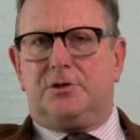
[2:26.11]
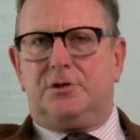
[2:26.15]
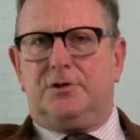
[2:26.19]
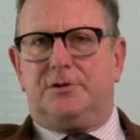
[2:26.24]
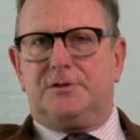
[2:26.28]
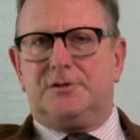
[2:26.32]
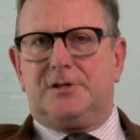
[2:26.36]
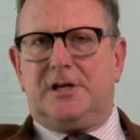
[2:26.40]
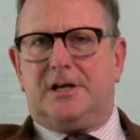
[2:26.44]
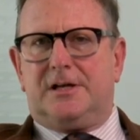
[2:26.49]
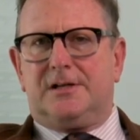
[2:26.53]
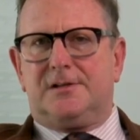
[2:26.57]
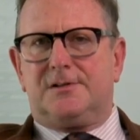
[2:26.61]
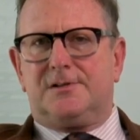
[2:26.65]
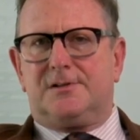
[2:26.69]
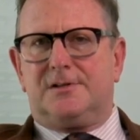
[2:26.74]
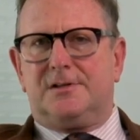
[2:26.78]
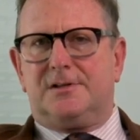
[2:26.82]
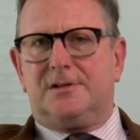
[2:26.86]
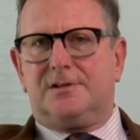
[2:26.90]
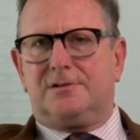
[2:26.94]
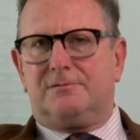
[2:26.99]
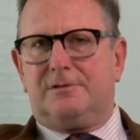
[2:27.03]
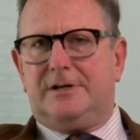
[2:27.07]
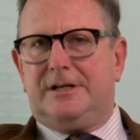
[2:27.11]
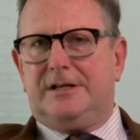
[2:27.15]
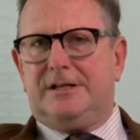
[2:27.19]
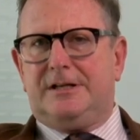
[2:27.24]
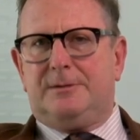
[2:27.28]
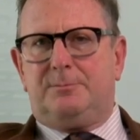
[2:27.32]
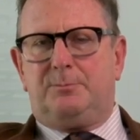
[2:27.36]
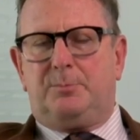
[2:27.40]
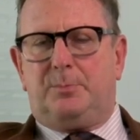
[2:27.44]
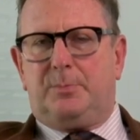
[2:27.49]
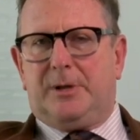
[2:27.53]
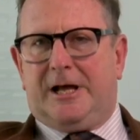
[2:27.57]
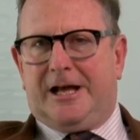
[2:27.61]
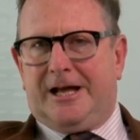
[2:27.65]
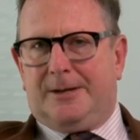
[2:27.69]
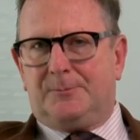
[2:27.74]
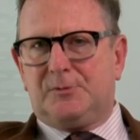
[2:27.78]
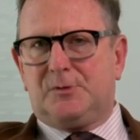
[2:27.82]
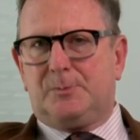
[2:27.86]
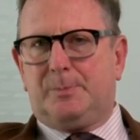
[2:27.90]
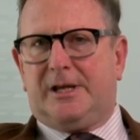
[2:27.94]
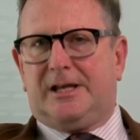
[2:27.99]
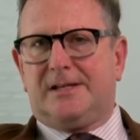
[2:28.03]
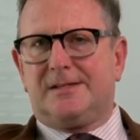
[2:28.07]
context is really
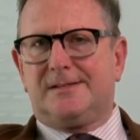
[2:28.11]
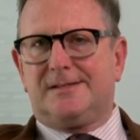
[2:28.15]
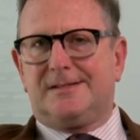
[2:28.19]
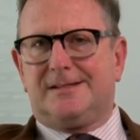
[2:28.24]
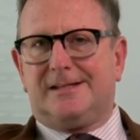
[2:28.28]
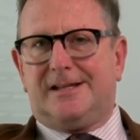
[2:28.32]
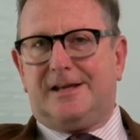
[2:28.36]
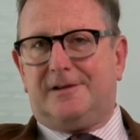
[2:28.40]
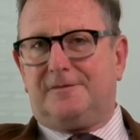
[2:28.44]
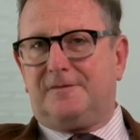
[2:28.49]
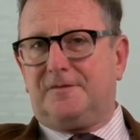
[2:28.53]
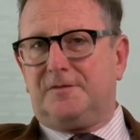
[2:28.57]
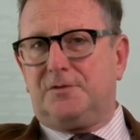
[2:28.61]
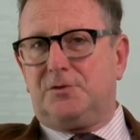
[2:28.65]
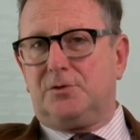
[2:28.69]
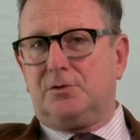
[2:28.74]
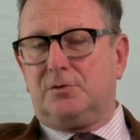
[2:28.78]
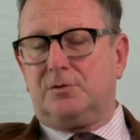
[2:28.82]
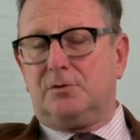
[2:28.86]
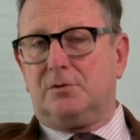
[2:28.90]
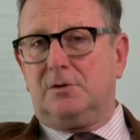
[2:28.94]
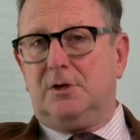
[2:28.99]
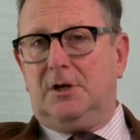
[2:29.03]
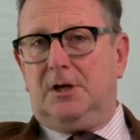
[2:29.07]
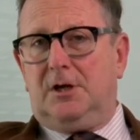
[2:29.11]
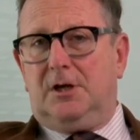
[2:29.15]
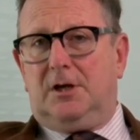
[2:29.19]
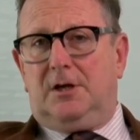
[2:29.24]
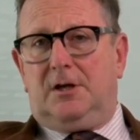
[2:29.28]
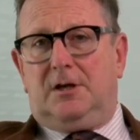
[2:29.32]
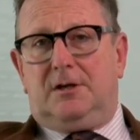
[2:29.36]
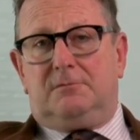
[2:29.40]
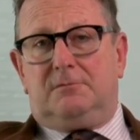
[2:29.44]
perhaps best left to